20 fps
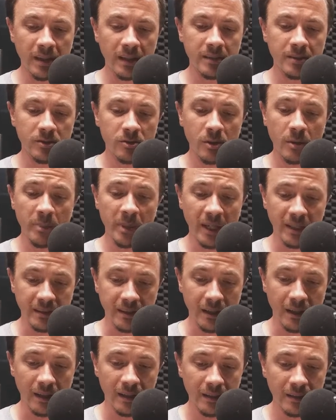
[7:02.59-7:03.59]
that
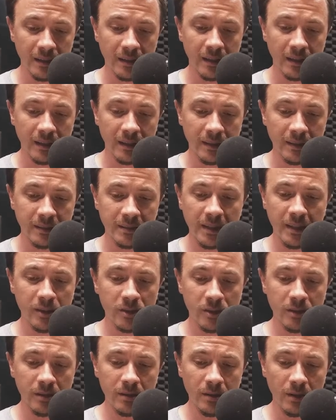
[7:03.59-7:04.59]
Trippetta,
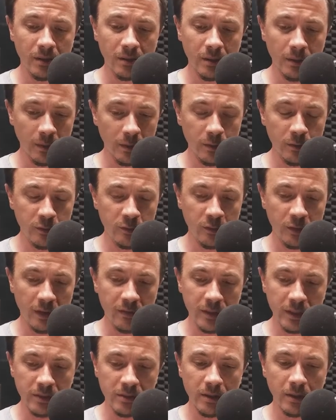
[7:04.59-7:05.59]
stationed on the roof
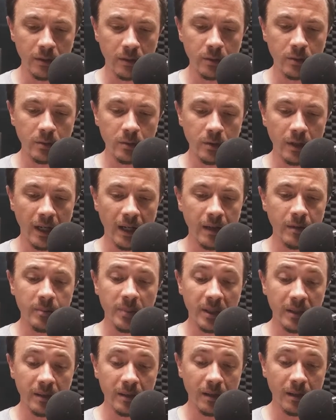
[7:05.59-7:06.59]
of the saloon, had
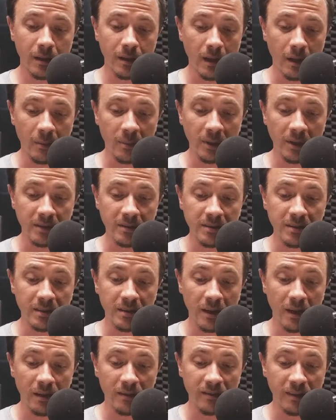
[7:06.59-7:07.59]
been the
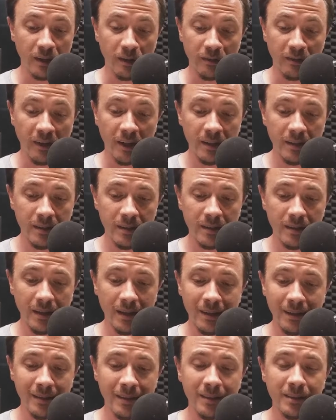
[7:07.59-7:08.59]
accomplice of her friend
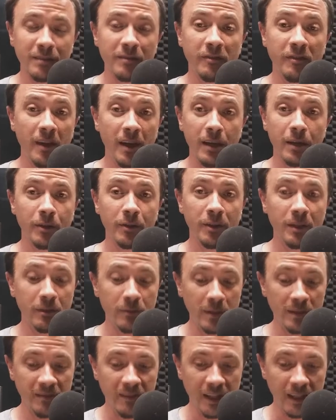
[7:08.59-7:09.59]
in his fiery
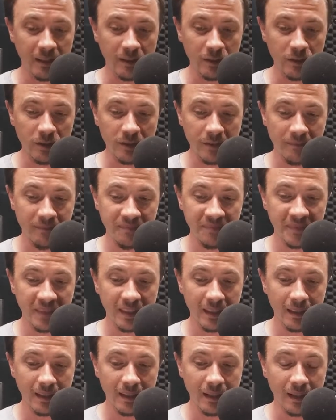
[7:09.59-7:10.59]
revenge,
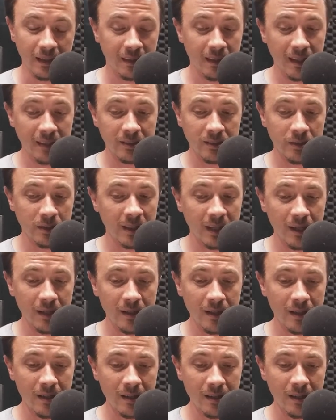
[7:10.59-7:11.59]
and that
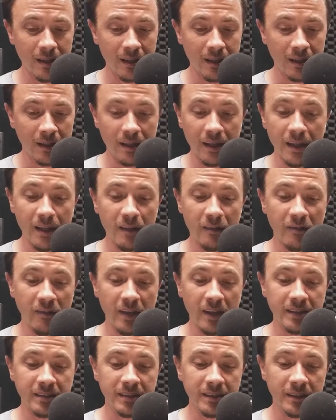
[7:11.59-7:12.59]
together they
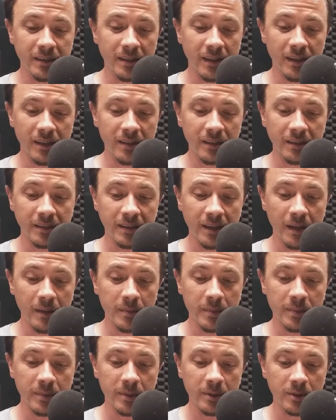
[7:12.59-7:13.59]
effected their
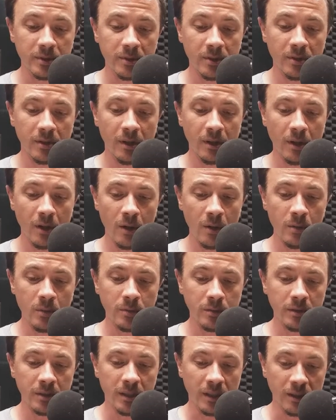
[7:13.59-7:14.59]
escape to their
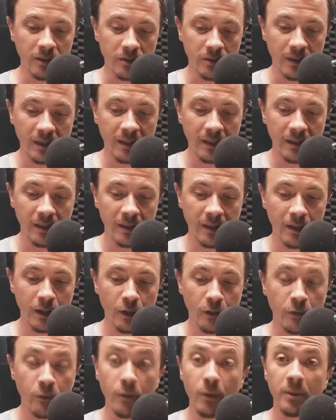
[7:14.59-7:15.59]
own country,
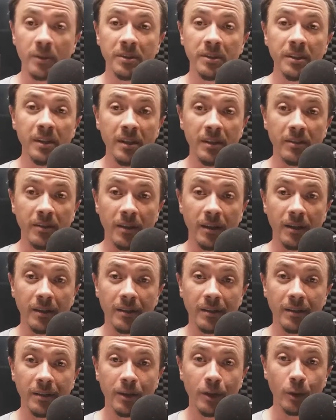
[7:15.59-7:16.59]
for neither
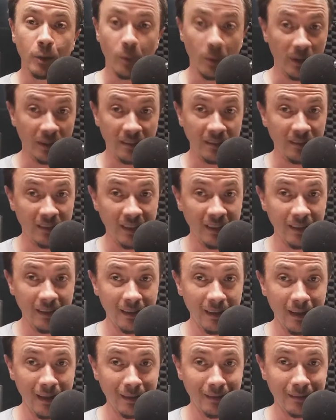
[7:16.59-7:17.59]
was seen
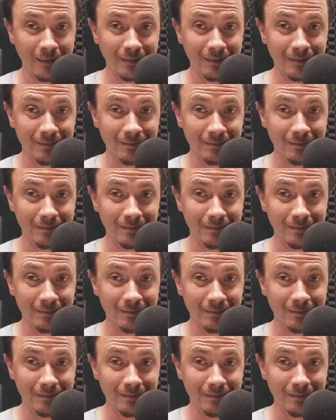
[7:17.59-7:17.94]
again.